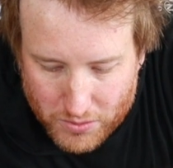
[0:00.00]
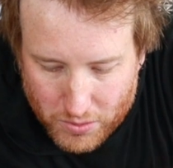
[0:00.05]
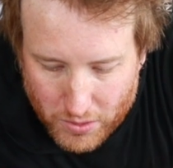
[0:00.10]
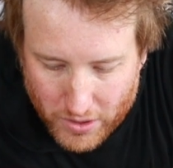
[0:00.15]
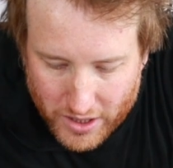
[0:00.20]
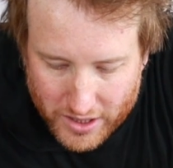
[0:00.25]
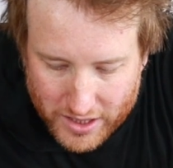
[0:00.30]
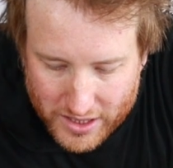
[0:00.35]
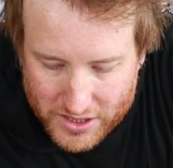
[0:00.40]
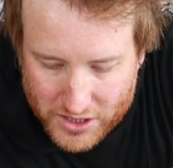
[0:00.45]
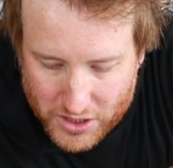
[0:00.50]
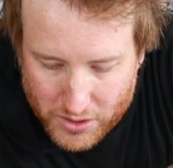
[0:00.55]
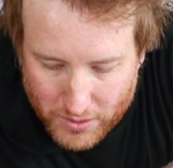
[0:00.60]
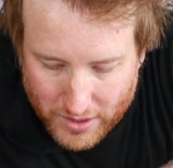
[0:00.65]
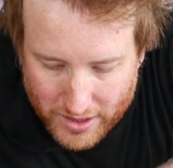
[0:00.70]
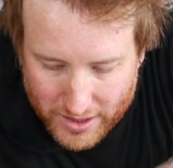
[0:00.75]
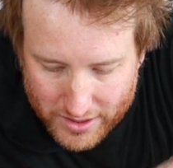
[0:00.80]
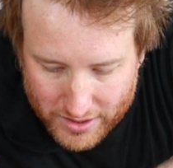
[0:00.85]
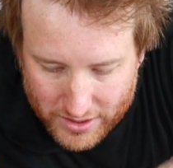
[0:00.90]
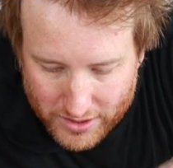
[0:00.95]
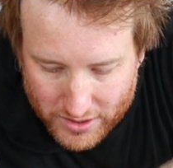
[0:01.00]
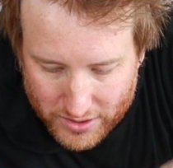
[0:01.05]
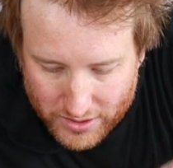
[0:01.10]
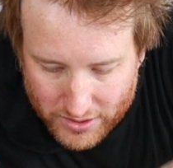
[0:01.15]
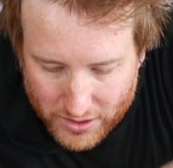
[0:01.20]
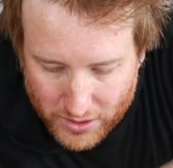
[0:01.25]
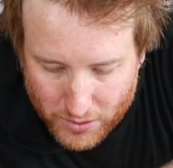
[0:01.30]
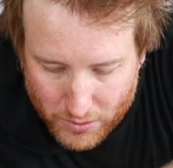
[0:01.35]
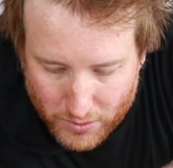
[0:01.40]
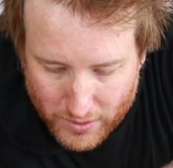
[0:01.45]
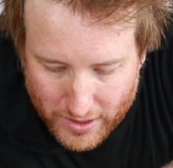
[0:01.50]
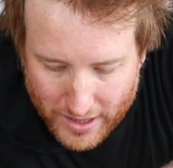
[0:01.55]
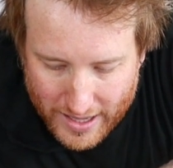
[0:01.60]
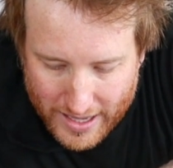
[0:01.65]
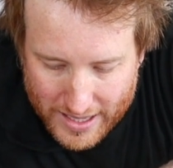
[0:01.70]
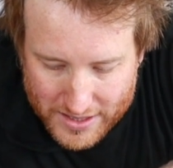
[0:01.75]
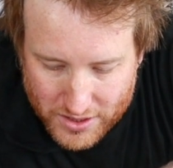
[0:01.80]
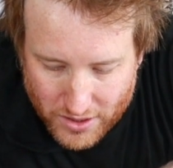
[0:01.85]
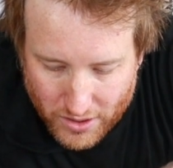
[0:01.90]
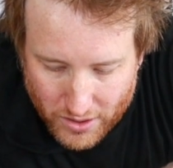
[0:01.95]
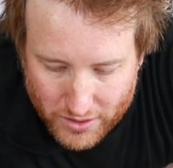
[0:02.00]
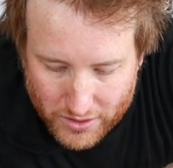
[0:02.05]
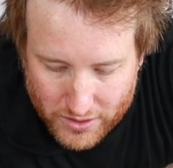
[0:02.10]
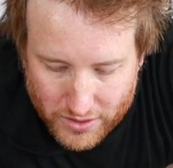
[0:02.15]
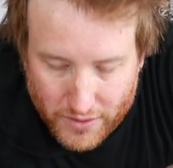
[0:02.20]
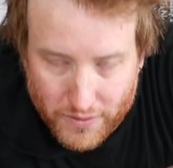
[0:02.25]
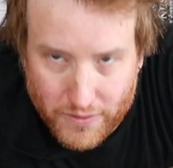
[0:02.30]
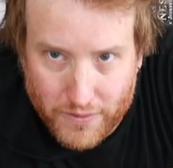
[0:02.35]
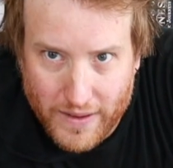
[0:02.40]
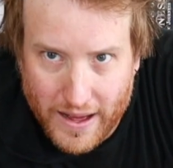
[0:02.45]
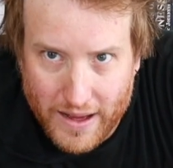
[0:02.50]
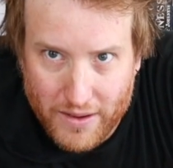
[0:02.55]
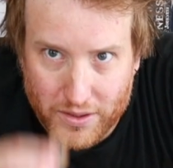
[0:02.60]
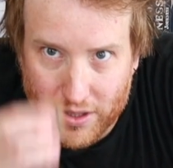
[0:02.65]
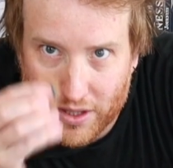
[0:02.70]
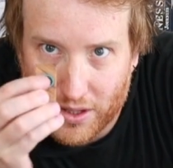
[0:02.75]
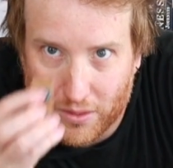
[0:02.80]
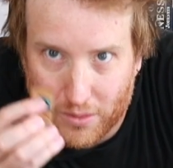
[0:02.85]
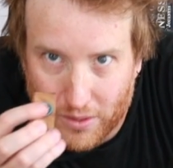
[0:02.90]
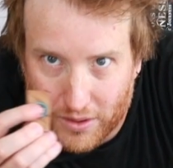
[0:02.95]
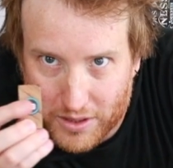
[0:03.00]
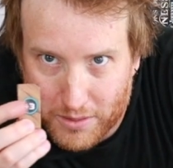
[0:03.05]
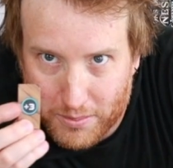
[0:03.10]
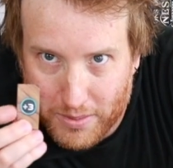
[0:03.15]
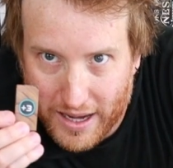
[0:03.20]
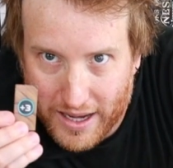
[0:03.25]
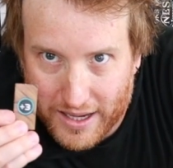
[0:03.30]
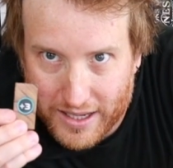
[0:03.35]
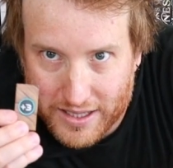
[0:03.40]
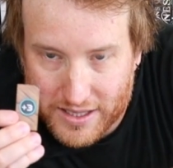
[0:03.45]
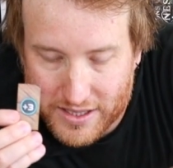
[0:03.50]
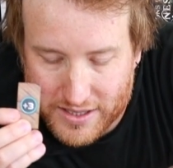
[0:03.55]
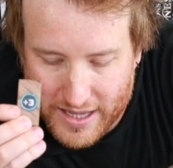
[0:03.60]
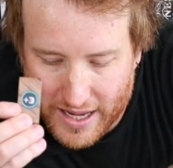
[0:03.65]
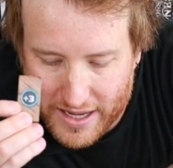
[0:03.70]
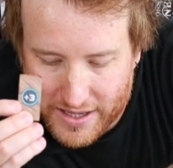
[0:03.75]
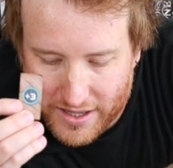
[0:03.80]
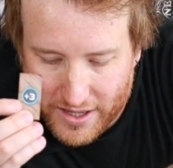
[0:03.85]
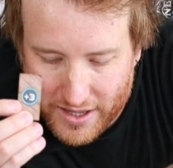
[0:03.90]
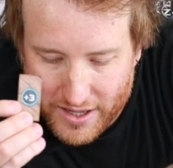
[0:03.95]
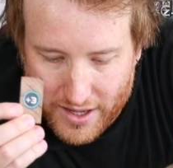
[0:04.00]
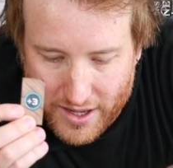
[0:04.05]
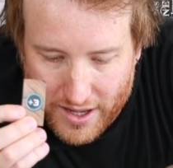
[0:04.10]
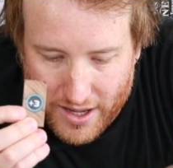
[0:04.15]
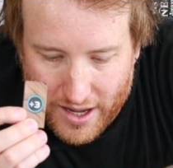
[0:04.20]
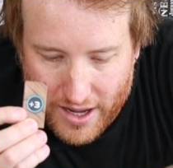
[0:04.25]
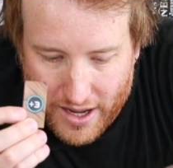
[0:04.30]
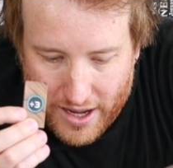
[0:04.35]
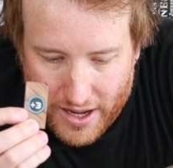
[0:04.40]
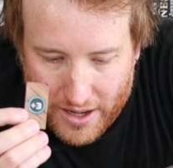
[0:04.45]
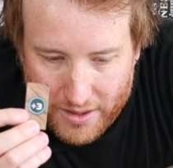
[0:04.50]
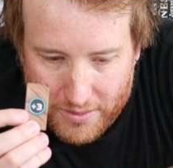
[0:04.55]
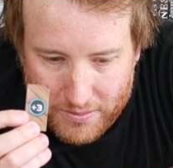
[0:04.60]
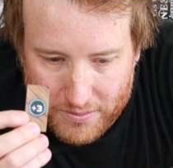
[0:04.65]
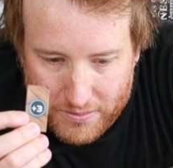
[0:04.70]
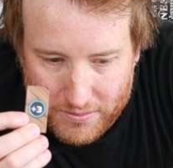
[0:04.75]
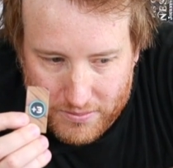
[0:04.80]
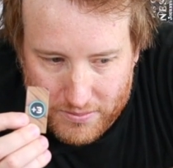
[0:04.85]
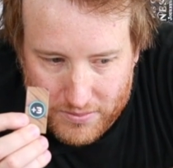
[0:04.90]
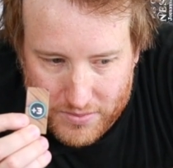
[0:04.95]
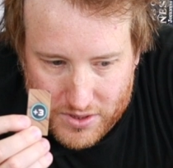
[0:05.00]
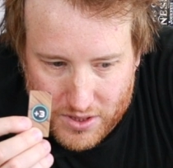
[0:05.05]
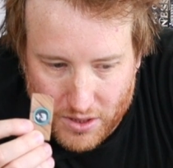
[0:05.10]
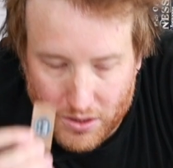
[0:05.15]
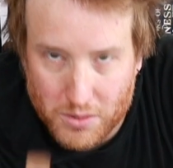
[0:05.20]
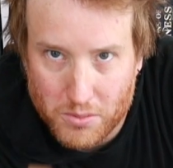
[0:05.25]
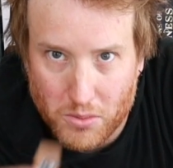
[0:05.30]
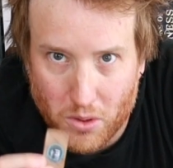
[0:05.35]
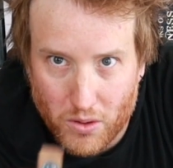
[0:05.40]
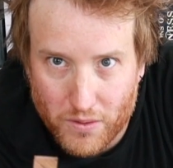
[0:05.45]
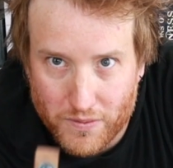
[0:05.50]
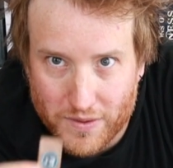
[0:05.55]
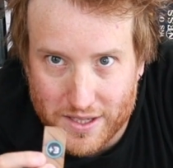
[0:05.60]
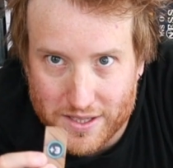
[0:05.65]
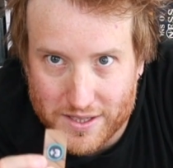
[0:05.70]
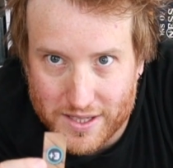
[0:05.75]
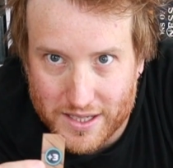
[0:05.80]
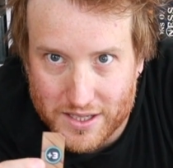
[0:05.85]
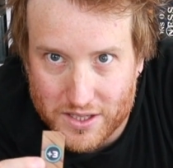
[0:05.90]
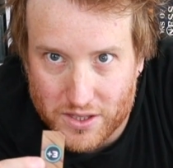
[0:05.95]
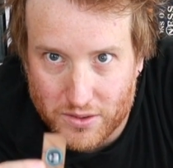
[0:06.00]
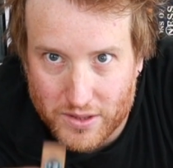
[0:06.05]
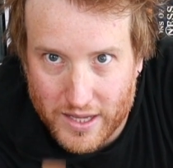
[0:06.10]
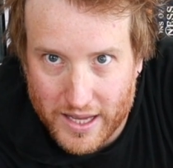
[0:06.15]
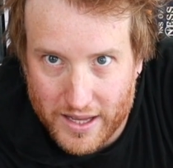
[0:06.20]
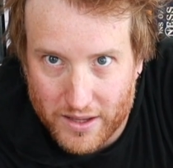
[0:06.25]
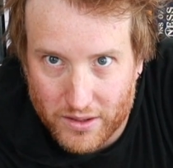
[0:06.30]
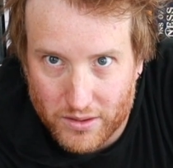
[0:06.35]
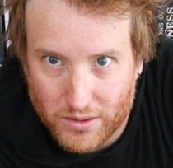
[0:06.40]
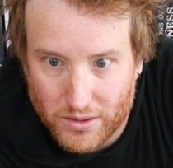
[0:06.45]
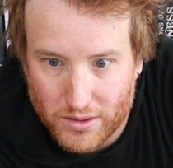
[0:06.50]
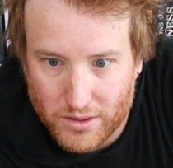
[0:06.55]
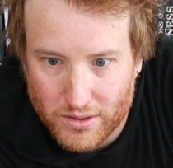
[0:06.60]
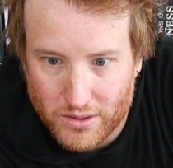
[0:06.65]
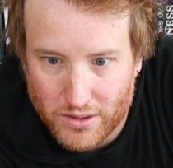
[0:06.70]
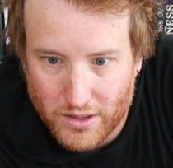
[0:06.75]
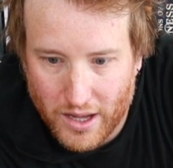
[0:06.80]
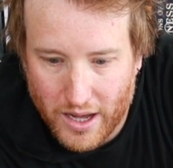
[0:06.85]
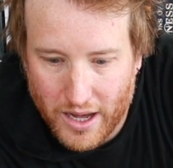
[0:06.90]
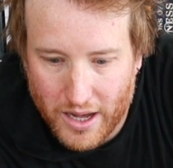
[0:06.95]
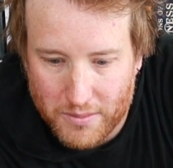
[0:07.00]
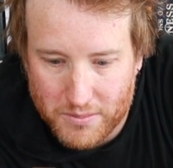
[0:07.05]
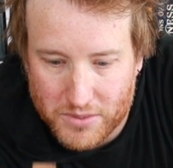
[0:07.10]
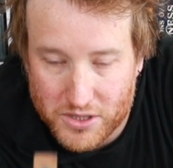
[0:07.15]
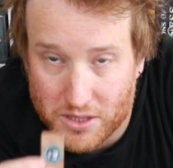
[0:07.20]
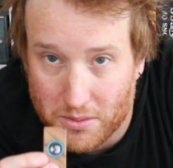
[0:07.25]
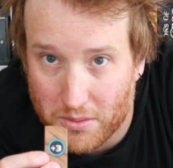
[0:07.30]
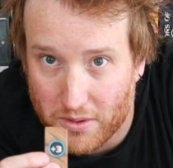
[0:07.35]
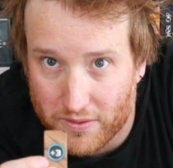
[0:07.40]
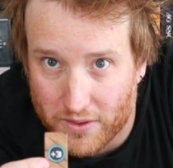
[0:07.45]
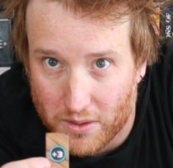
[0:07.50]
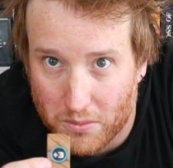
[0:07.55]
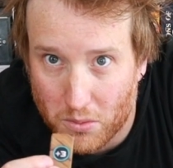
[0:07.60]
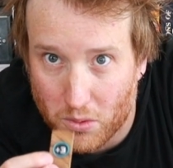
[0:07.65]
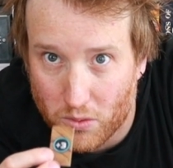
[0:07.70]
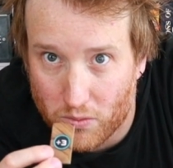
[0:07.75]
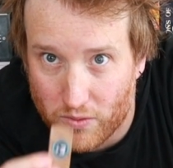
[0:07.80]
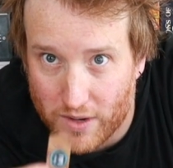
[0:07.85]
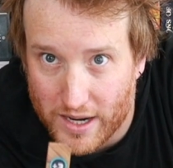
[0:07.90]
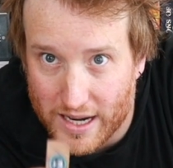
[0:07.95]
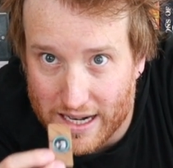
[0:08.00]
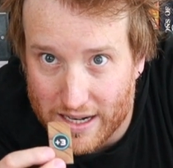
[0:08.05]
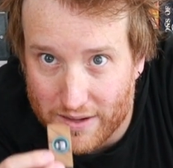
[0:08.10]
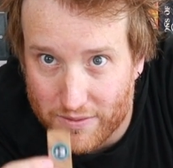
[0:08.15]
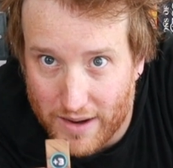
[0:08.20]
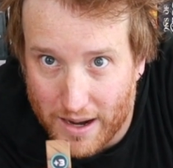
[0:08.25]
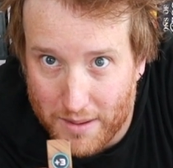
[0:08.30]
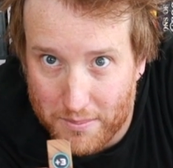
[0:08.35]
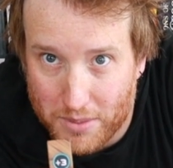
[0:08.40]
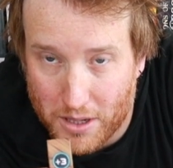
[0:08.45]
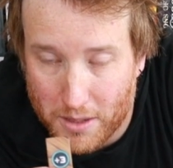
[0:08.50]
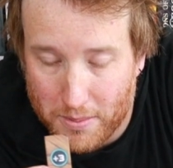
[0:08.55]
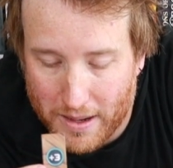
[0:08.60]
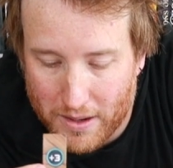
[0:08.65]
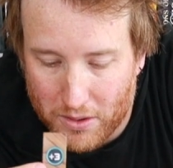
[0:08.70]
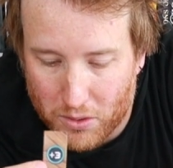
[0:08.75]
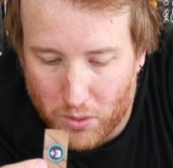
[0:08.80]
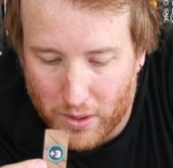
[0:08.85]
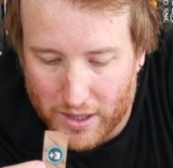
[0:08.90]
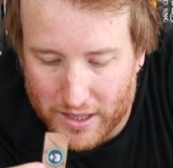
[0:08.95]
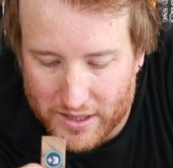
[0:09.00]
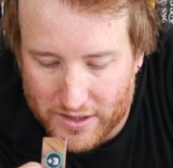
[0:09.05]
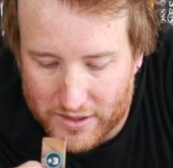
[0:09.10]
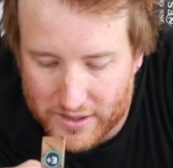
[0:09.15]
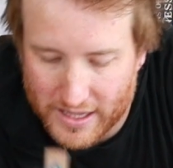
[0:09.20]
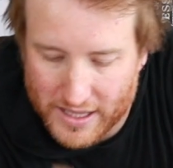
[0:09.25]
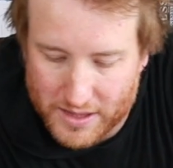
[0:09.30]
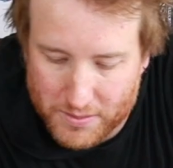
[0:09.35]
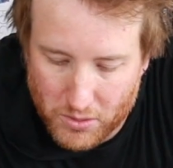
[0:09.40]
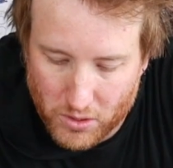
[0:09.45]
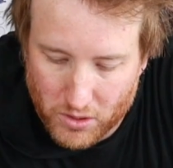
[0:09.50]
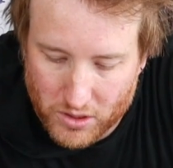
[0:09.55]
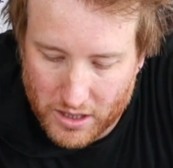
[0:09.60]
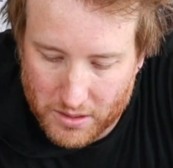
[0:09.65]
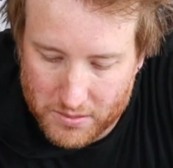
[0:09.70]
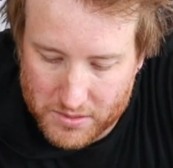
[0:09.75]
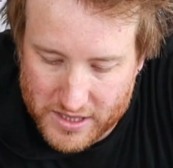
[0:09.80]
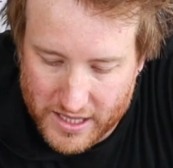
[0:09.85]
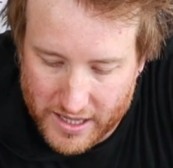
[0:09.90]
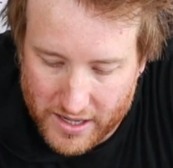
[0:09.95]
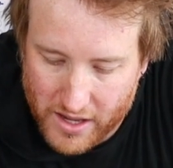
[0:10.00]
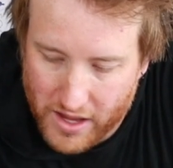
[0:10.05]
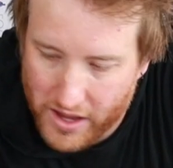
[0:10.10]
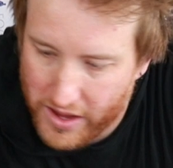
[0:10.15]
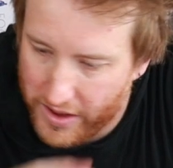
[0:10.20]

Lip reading: work is you add on the value on the back instead. So the more of these things you kill, some of them will really ramp up how quickly the Deathmaw comes in.